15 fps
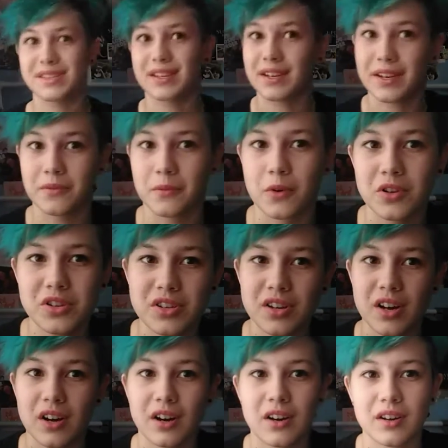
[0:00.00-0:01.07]
that I have watched
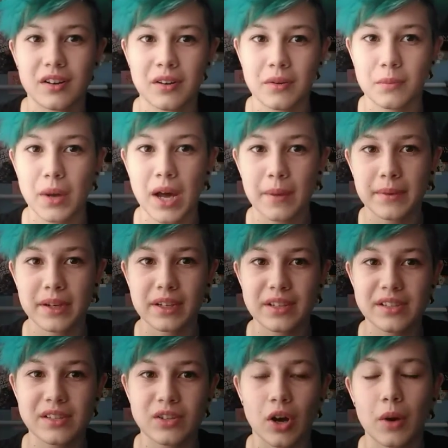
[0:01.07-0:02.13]
are permanently
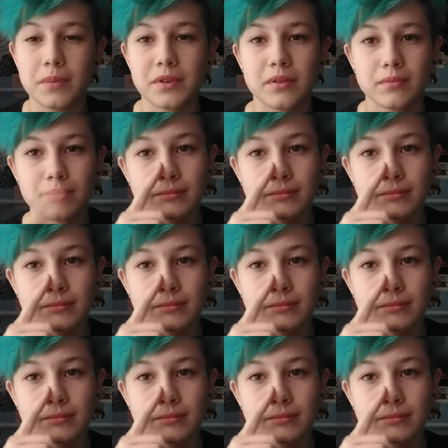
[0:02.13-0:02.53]
stopped